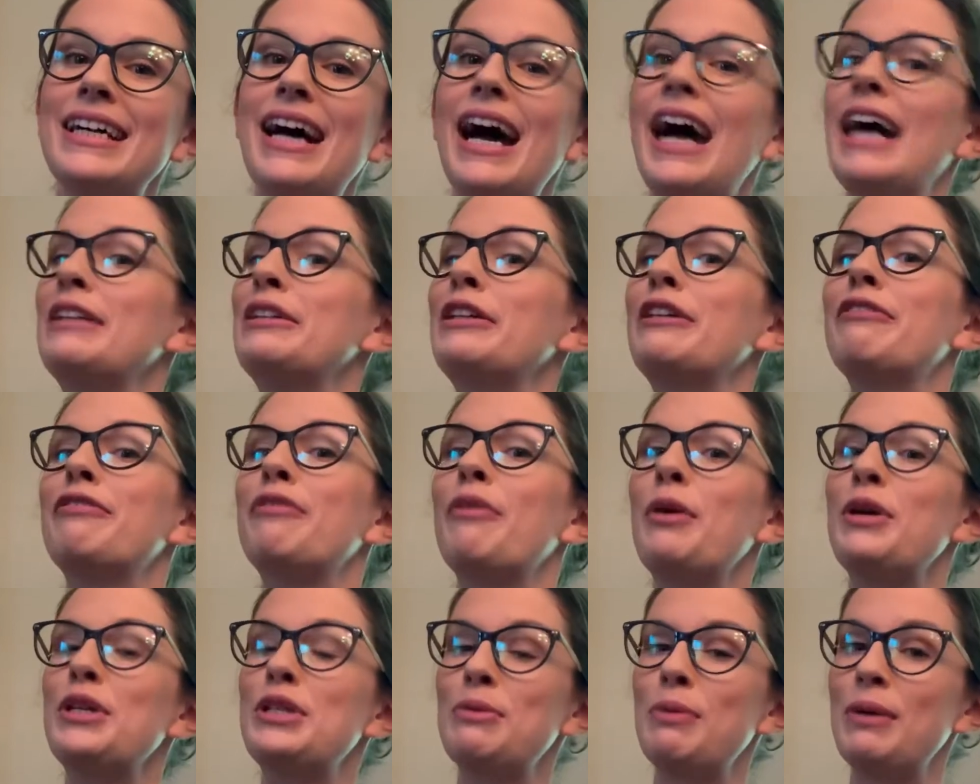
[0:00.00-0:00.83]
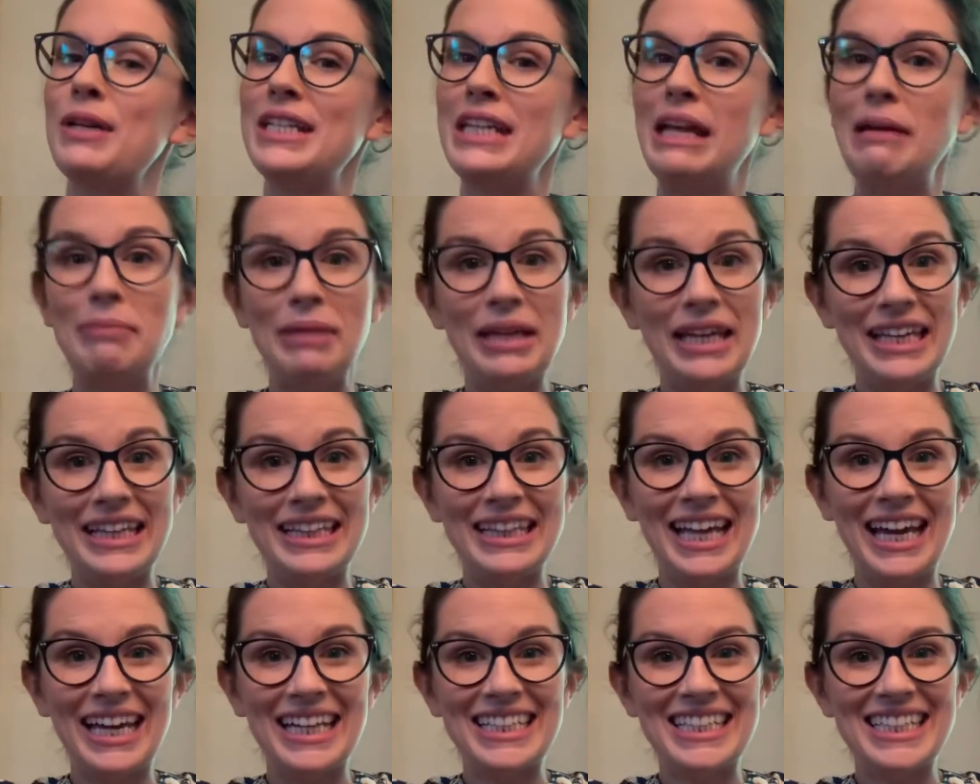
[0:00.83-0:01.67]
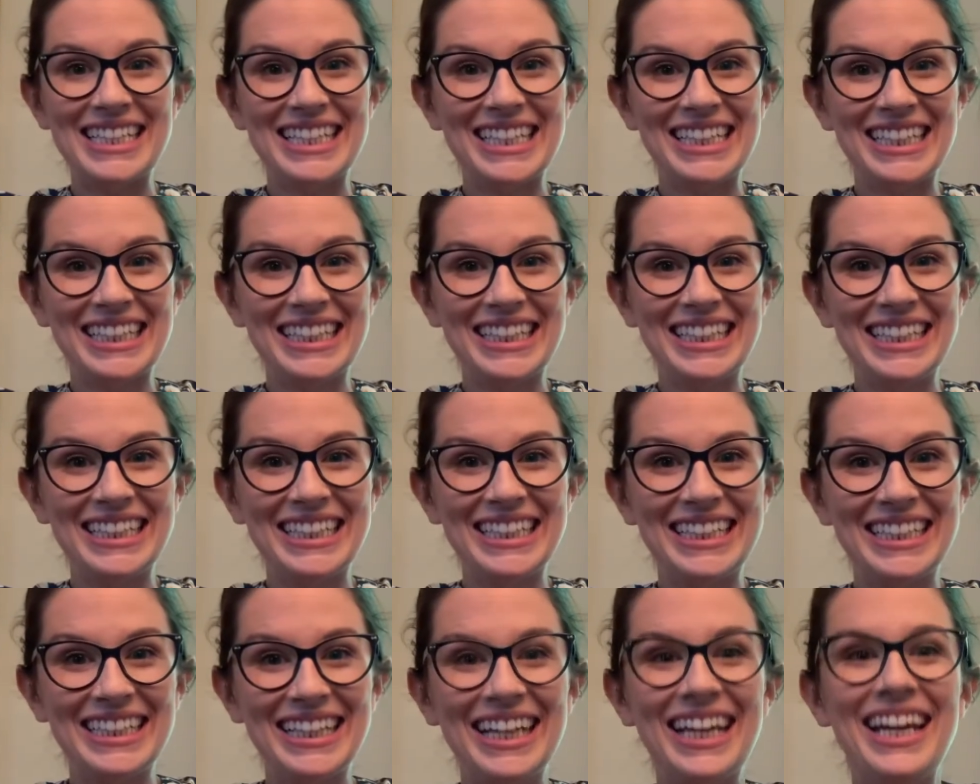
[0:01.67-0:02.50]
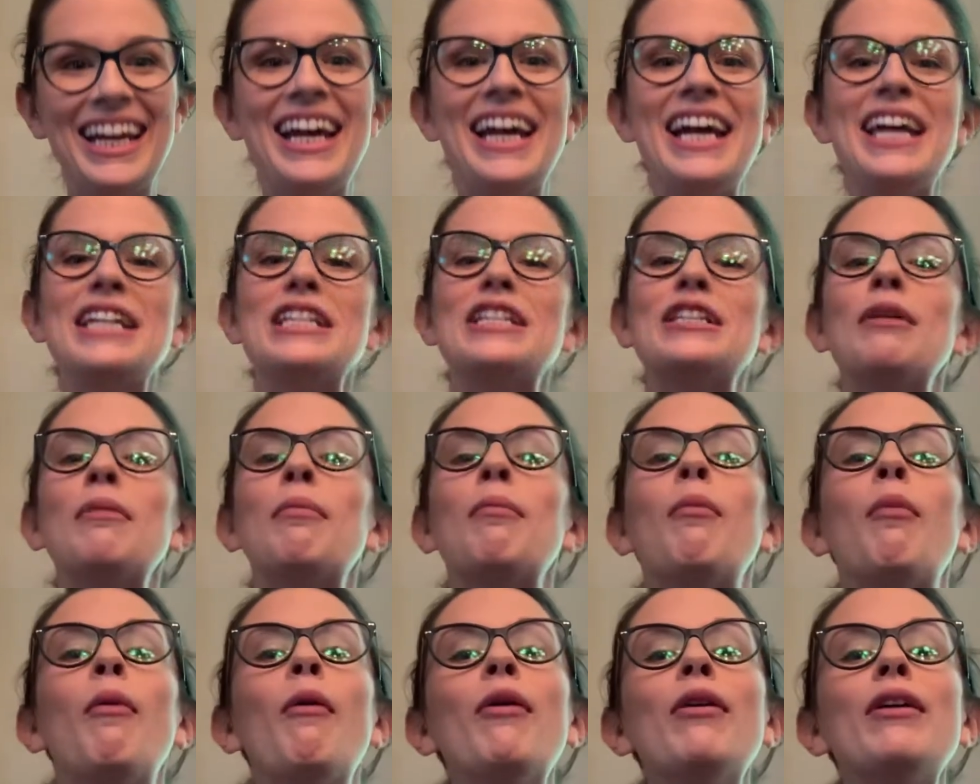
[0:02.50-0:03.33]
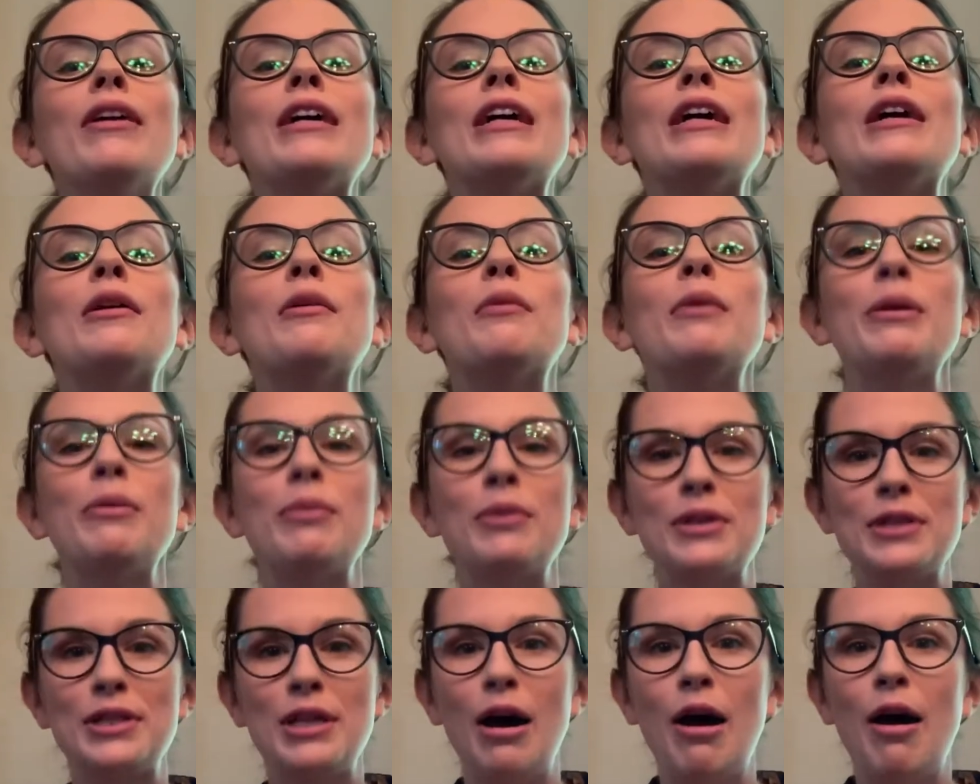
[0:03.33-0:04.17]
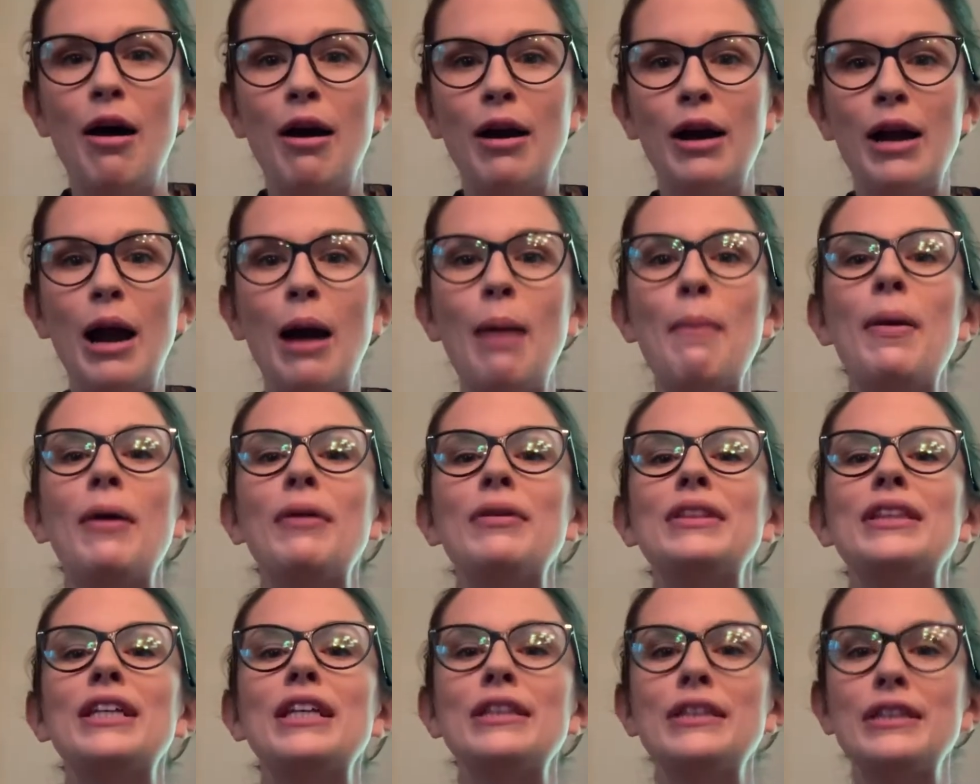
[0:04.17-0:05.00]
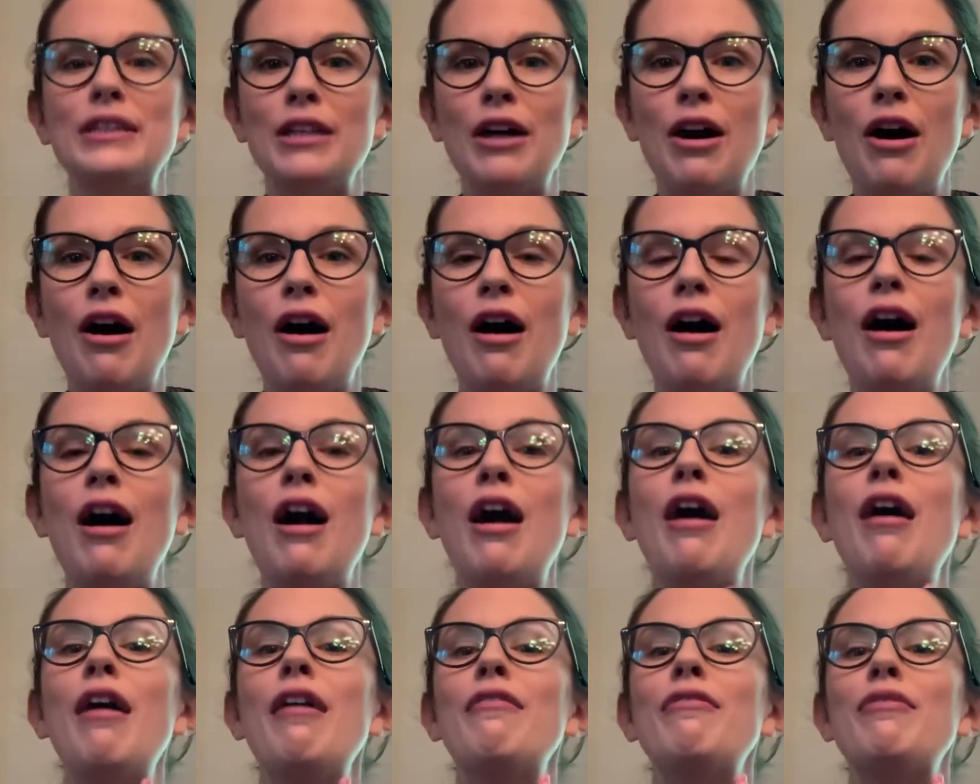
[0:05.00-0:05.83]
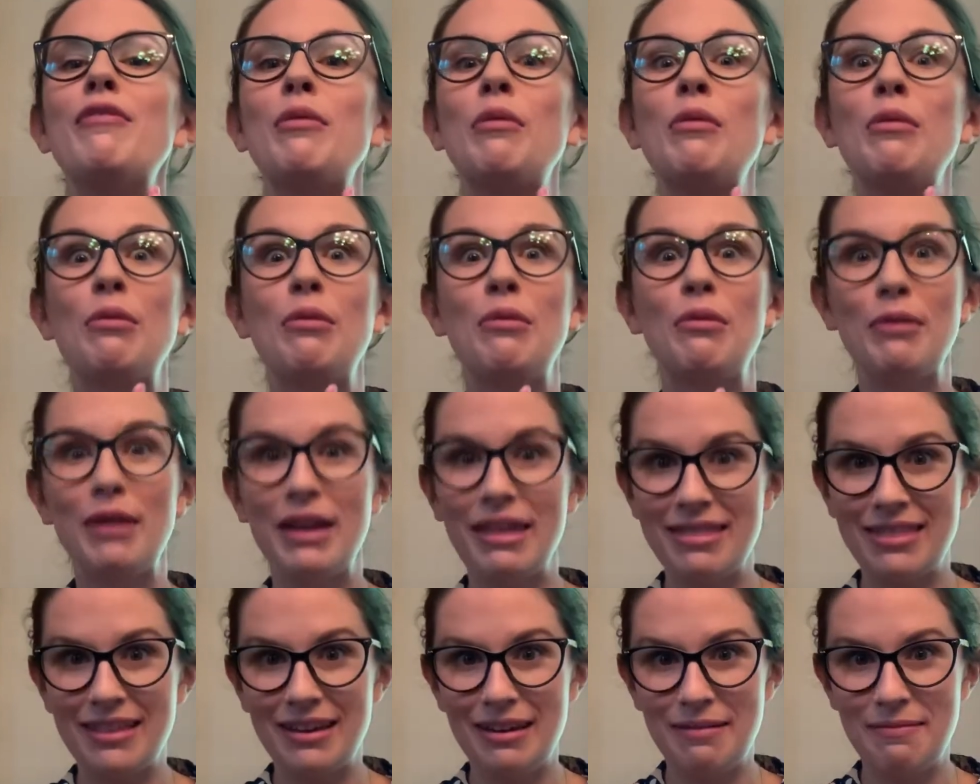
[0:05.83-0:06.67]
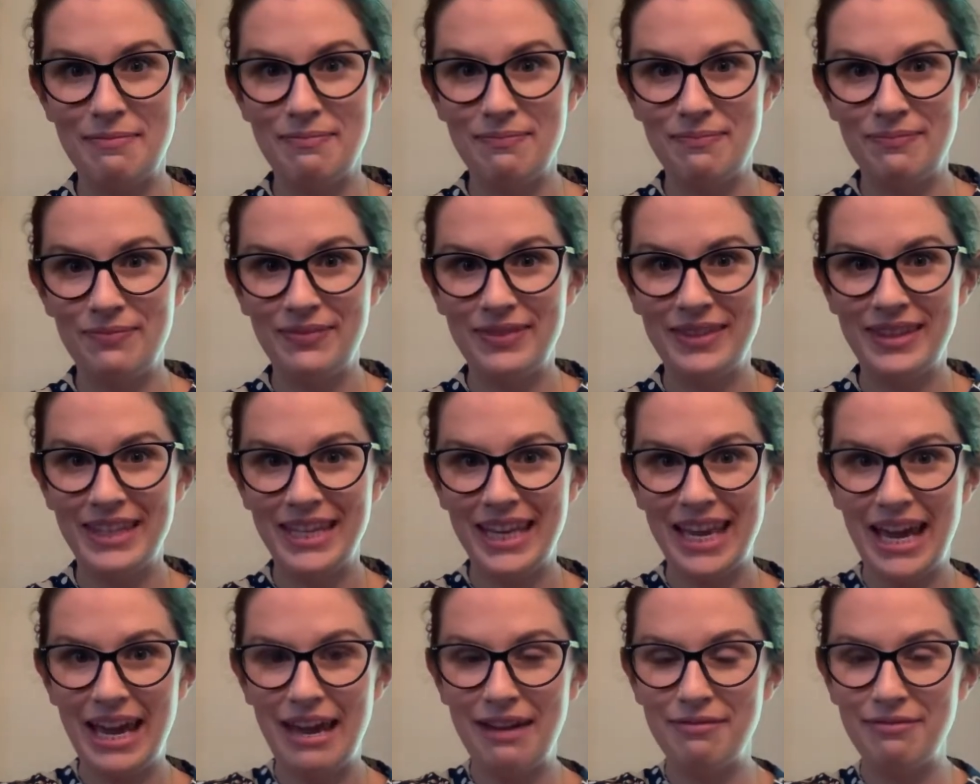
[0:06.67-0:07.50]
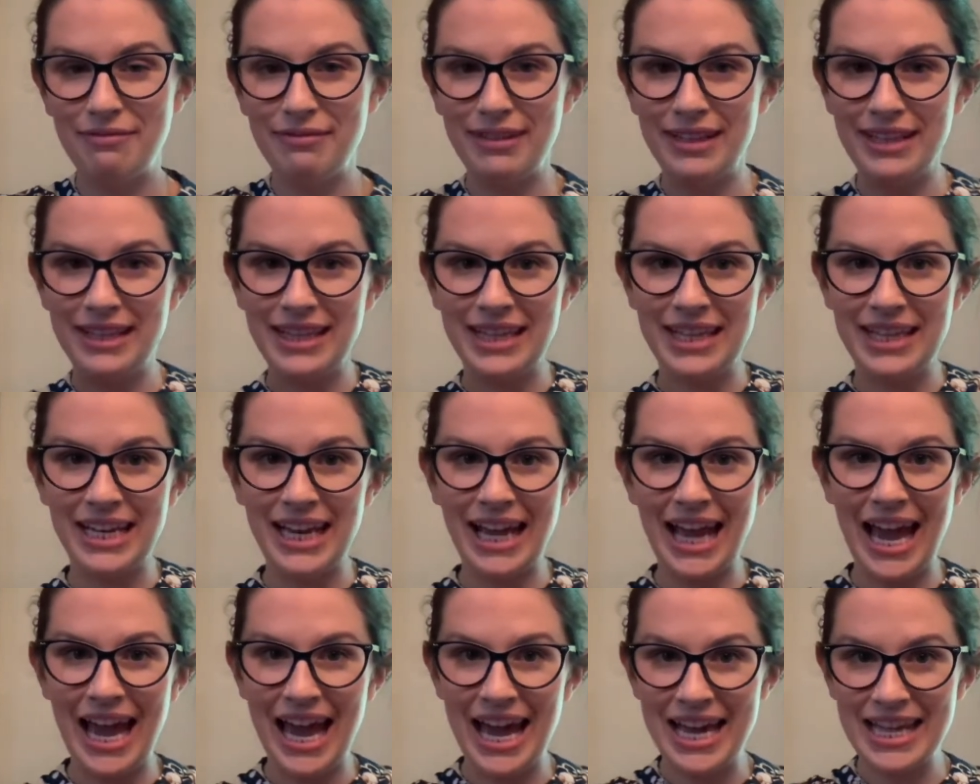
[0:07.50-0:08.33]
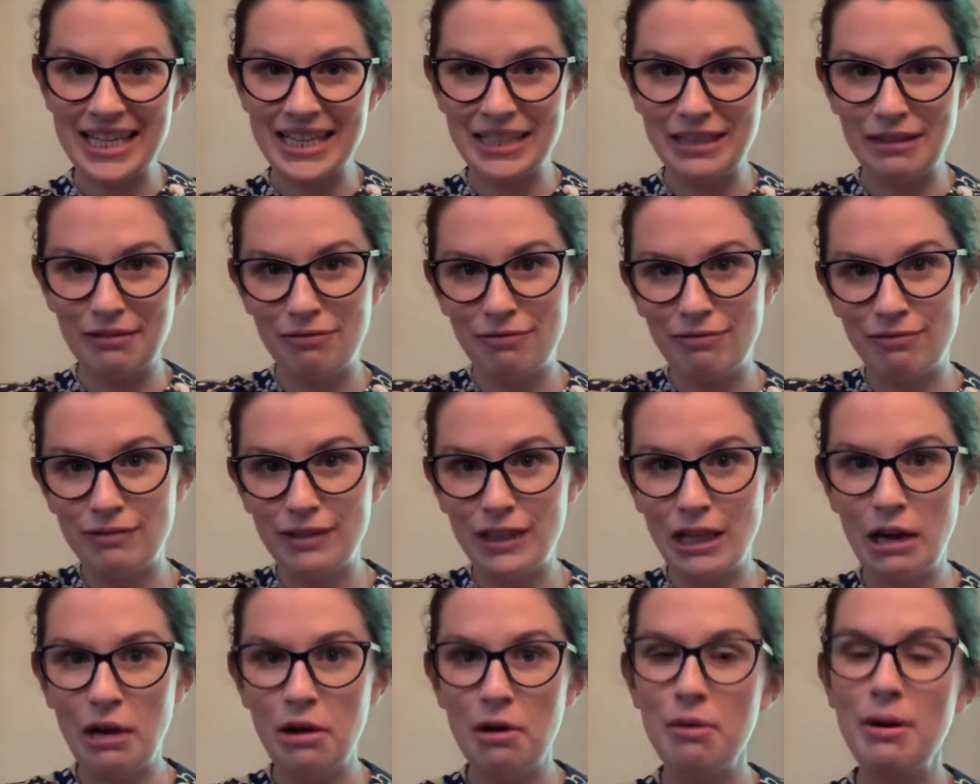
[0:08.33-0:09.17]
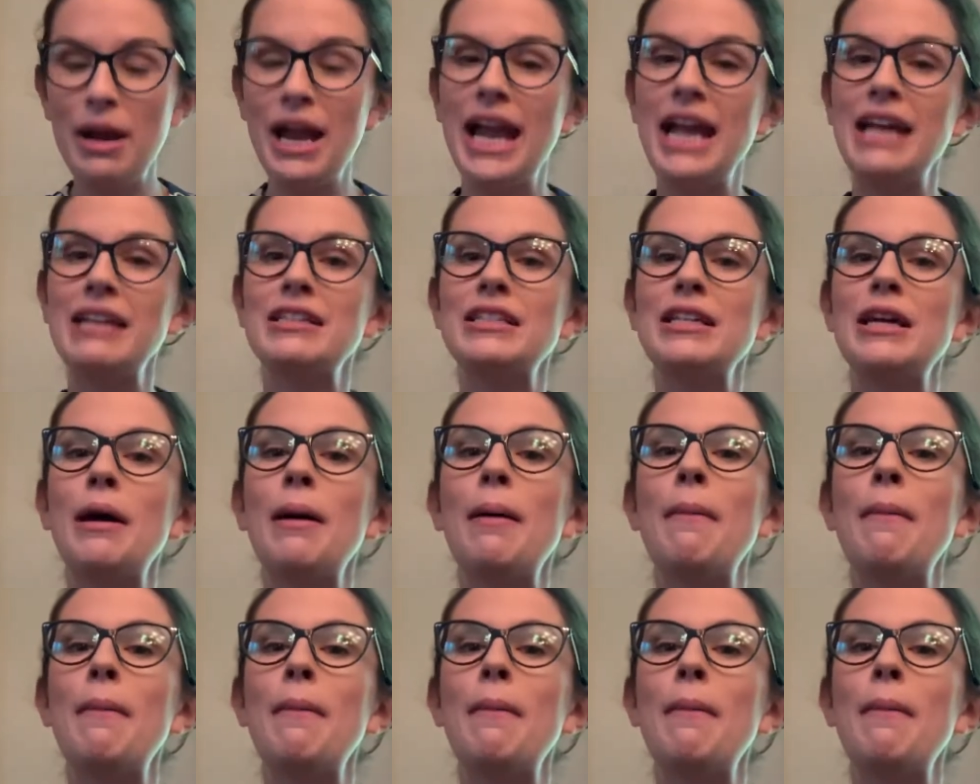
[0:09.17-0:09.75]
I look forward to one day being that. Tomorrow, we will talk about the law of rhythm. Everything has a flow and a